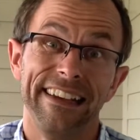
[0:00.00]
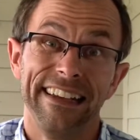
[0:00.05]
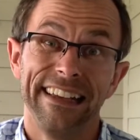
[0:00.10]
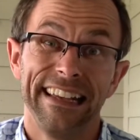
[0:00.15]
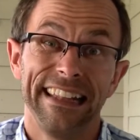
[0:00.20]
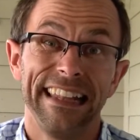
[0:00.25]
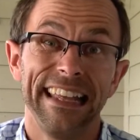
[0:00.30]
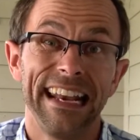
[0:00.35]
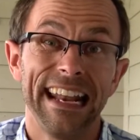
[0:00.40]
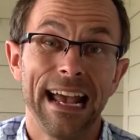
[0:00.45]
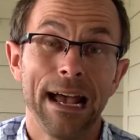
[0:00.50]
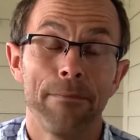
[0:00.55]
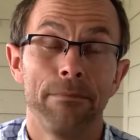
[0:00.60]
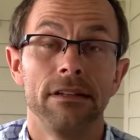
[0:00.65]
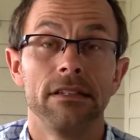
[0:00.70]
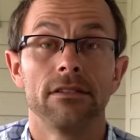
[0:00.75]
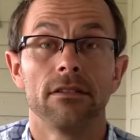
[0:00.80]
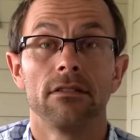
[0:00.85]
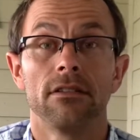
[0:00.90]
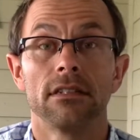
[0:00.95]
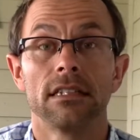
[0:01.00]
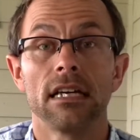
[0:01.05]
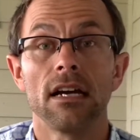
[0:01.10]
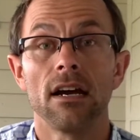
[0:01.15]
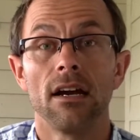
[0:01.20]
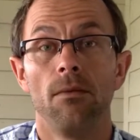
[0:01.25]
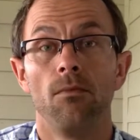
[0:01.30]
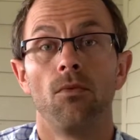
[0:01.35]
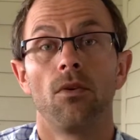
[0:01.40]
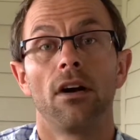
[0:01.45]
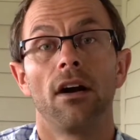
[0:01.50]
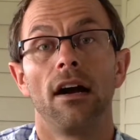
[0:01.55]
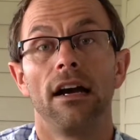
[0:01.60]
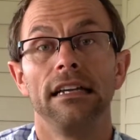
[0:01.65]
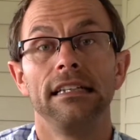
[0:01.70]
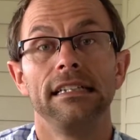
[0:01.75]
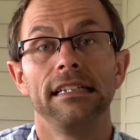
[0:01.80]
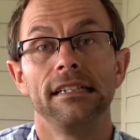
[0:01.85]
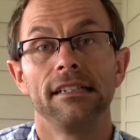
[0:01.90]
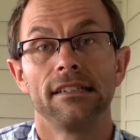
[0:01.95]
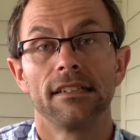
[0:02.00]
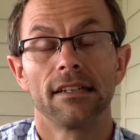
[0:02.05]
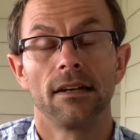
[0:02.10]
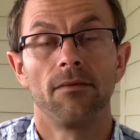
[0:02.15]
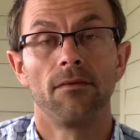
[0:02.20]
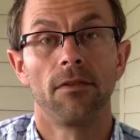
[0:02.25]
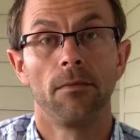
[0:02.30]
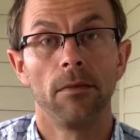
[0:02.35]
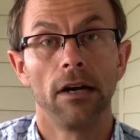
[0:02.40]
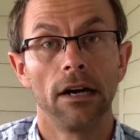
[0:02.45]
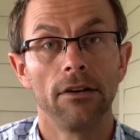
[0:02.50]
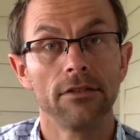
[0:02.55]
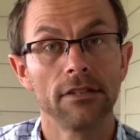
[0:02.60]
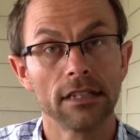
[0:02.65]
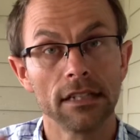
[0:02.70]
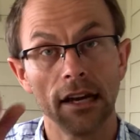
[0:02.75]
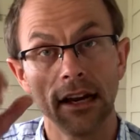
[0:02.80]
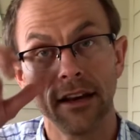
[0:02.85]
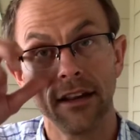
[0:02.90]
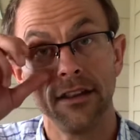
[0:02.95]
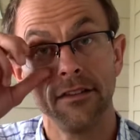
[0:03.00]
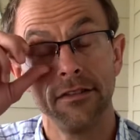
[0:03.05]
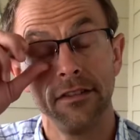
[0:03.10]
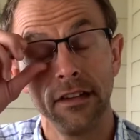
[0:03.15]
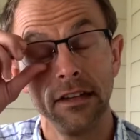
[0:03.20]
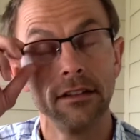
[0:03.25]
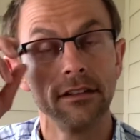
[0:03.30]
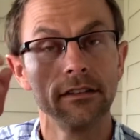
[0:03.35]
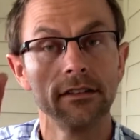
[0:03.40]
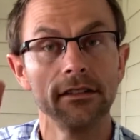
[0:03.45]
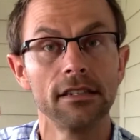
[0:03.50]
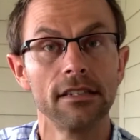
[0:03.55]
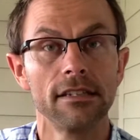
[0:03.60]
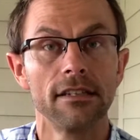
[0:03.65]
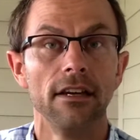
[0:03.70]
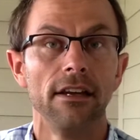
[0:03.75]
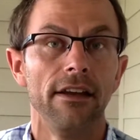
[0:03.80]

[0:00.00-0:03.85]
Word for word: And that happens all the time where ideas come from outside of the fields